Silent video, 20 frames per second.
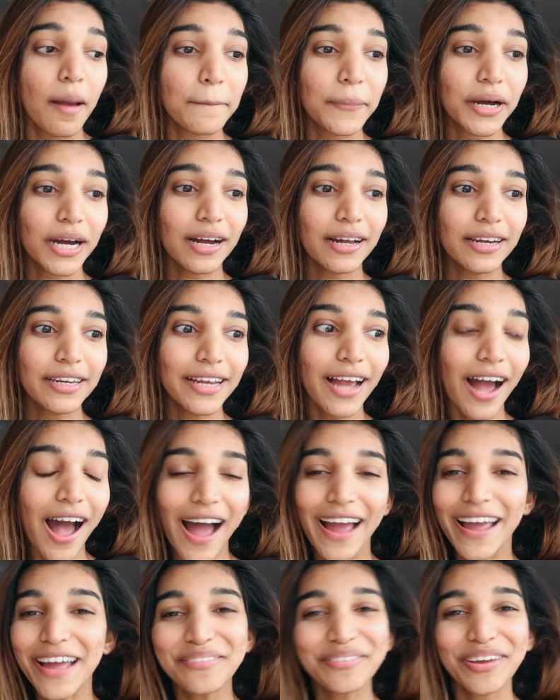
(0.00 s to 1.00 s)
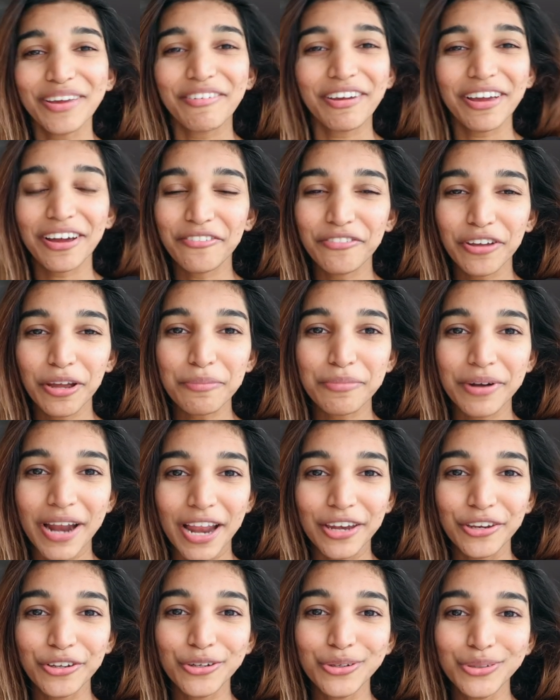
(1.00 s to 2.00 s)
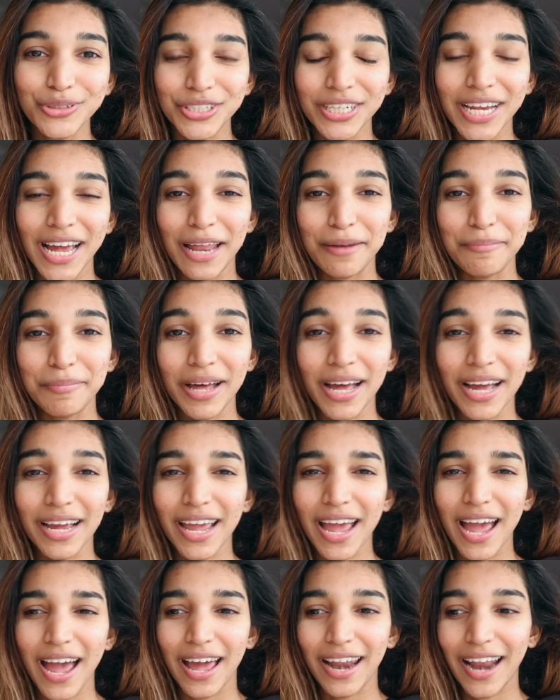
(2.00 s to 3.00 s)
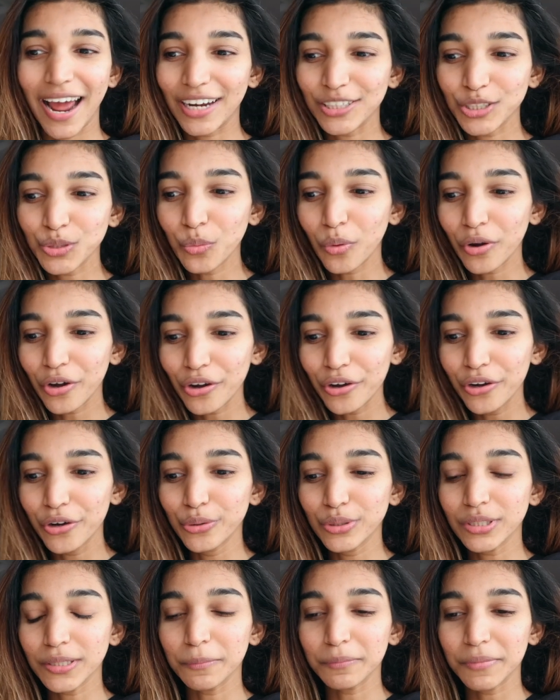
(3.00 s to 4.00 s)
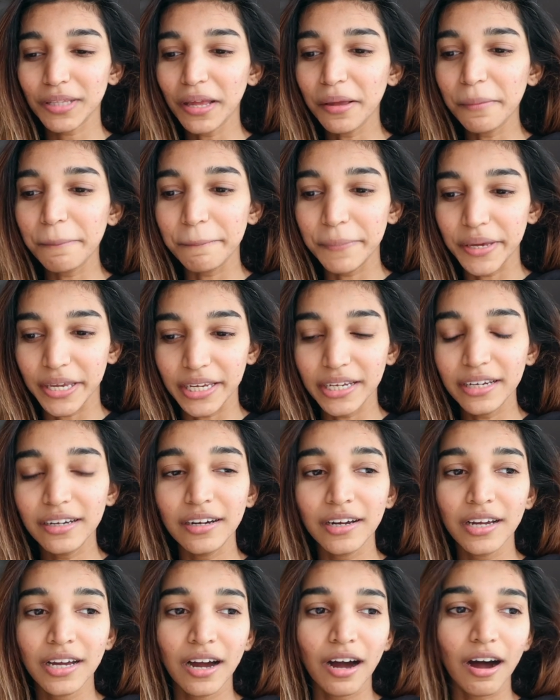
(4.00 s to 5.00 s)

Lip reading: But yeah, I am giving away a brand new Gucci handbag and I just wanted to do something big.